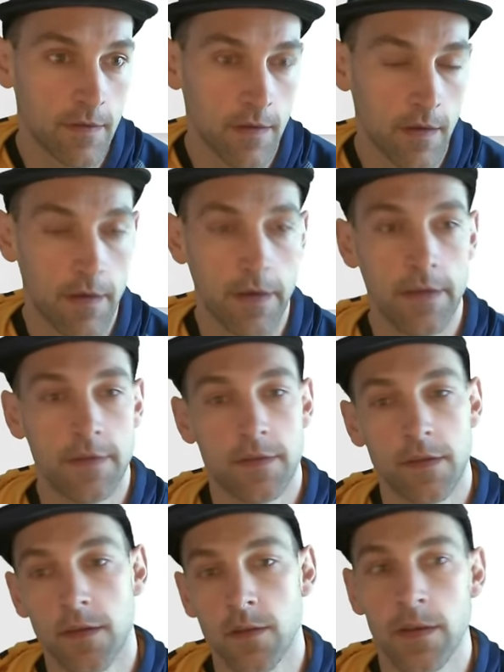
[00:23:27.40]
All right,
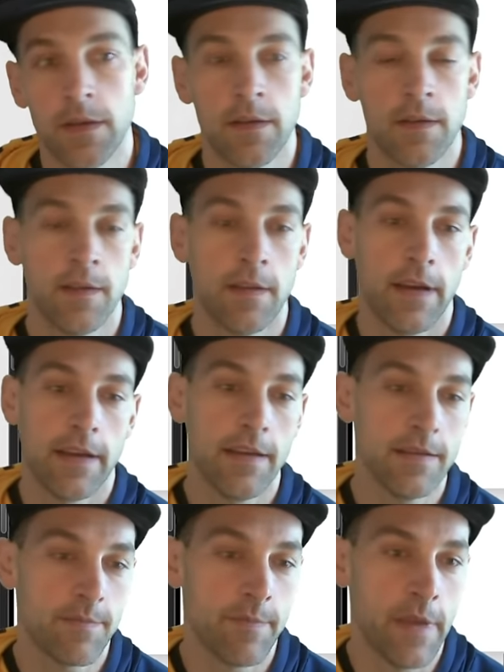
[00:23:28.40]
so I
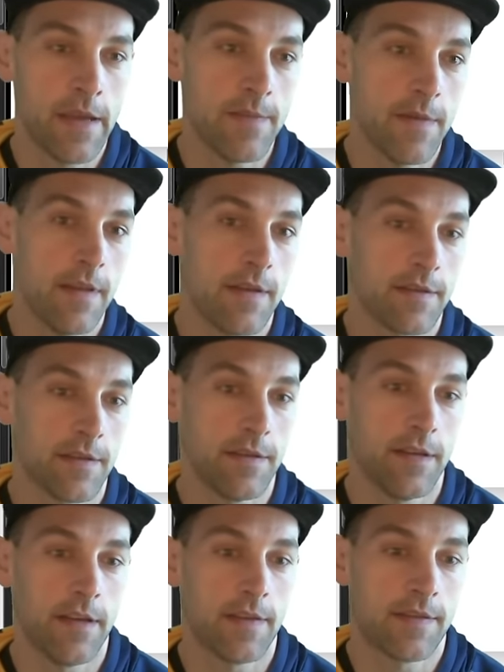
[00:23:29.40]
guess maybe there's a
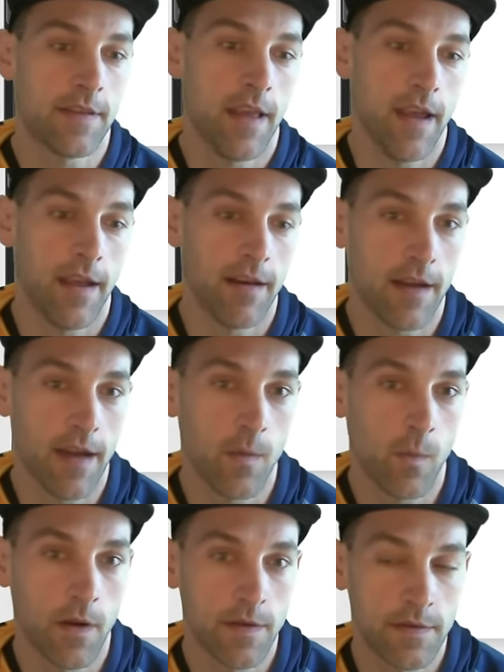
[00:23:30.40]
chance that I
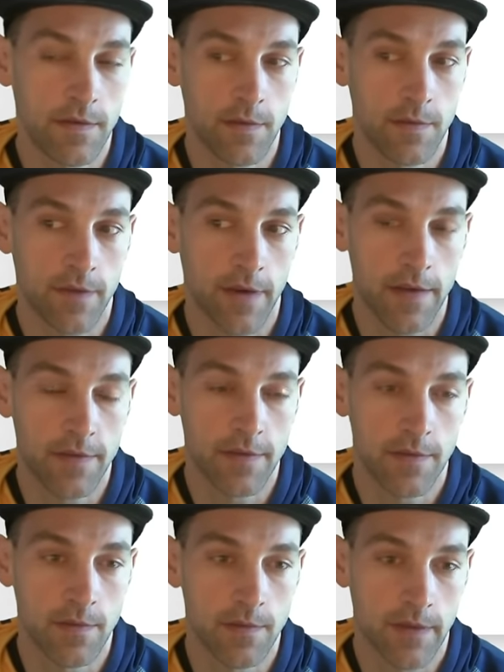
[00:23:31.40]
want to try
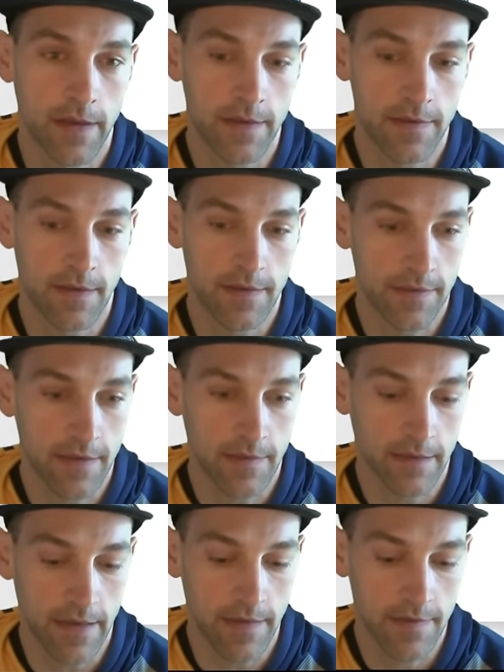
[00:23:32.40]
to like dust their
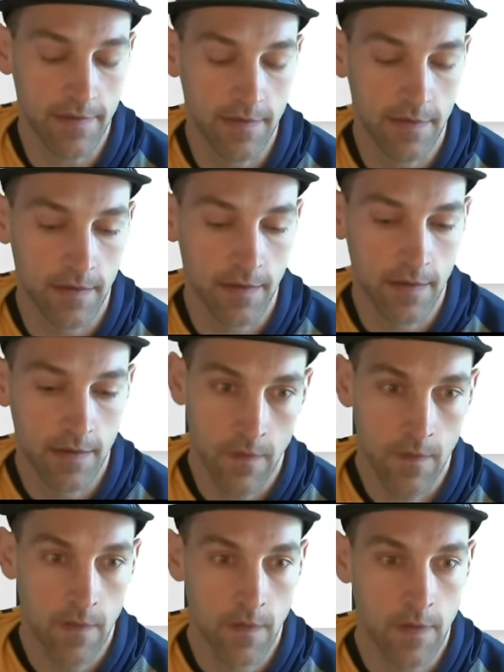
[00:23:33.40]
lands.
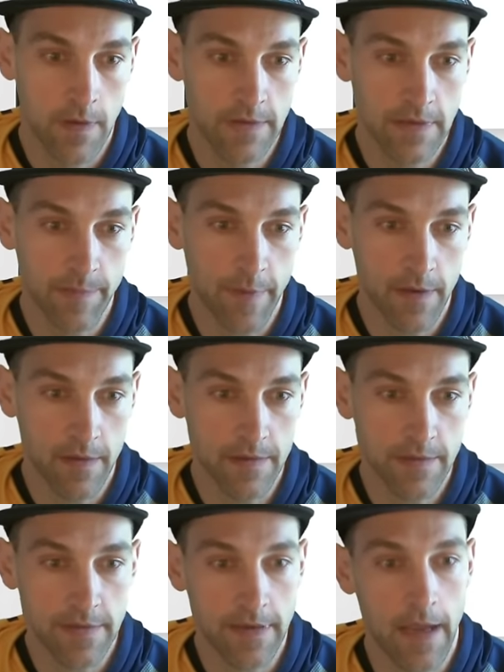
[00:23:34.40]
Is that better than
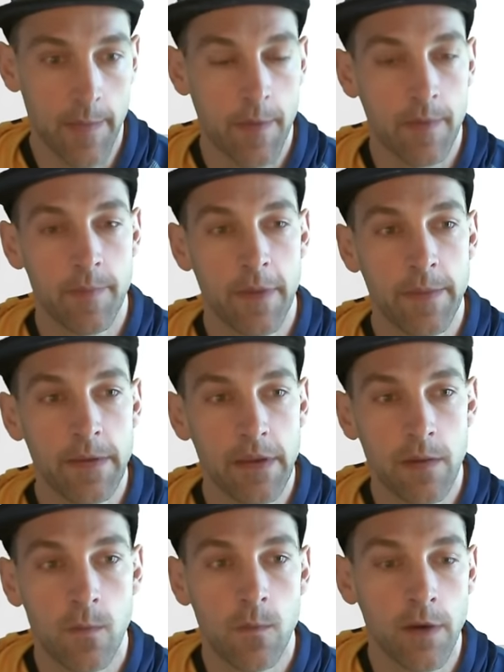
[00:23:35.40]
snap? Maybe
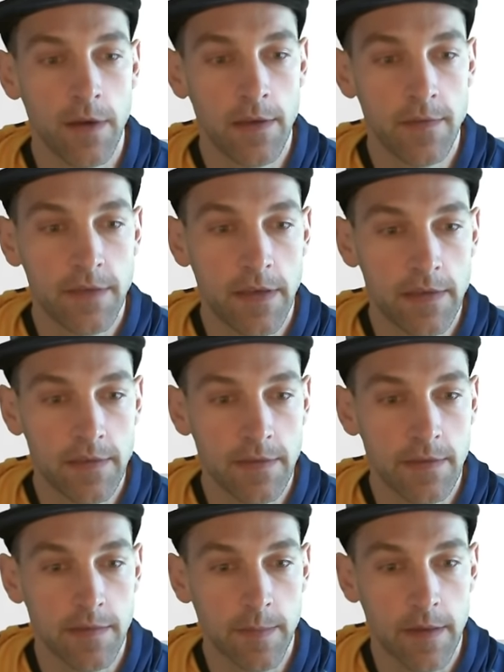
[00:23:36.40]
like one of dust
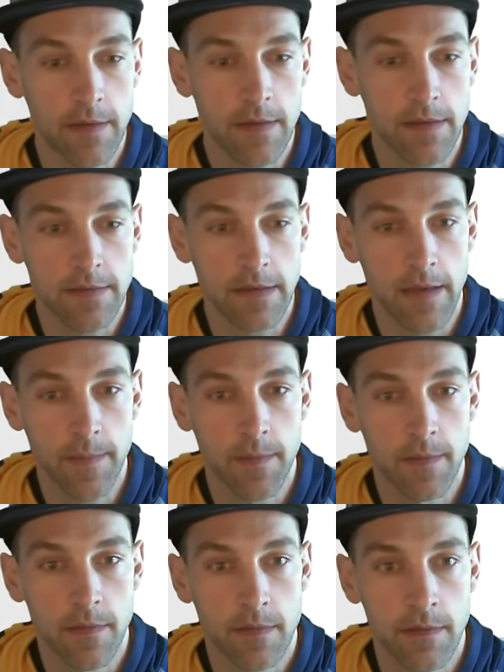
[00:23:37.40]
is better than a snap?
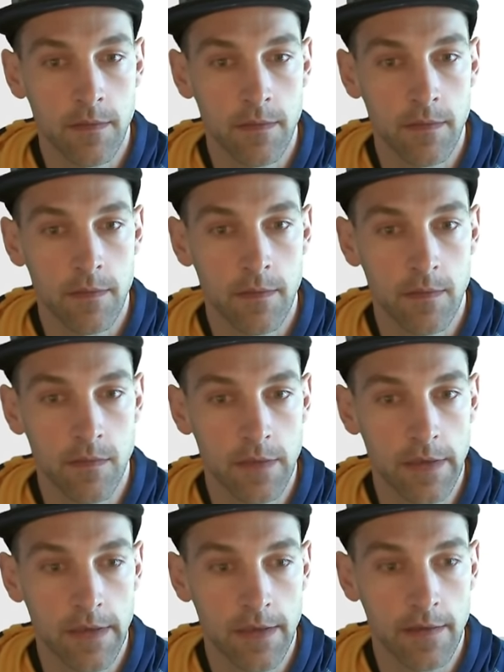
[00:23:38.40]
Or
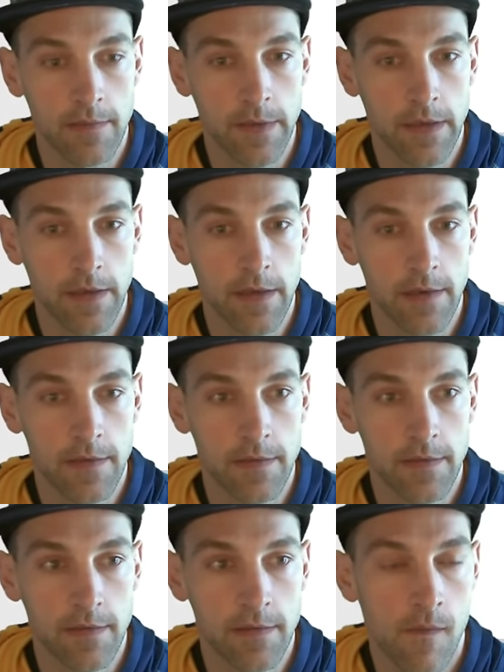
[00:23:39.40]
like we can cut.
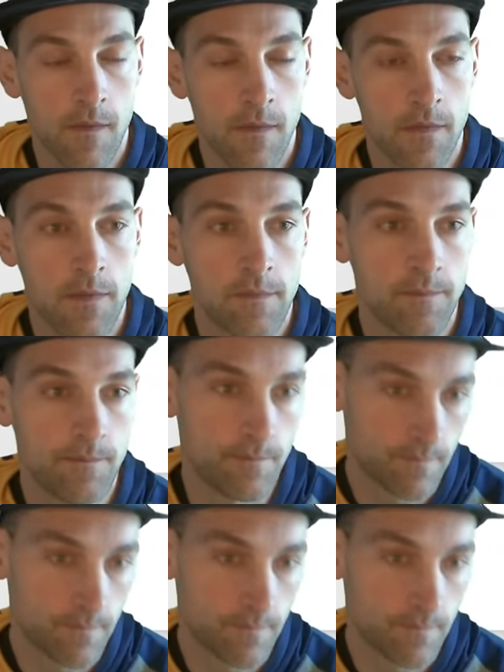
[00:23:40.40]
Hmm.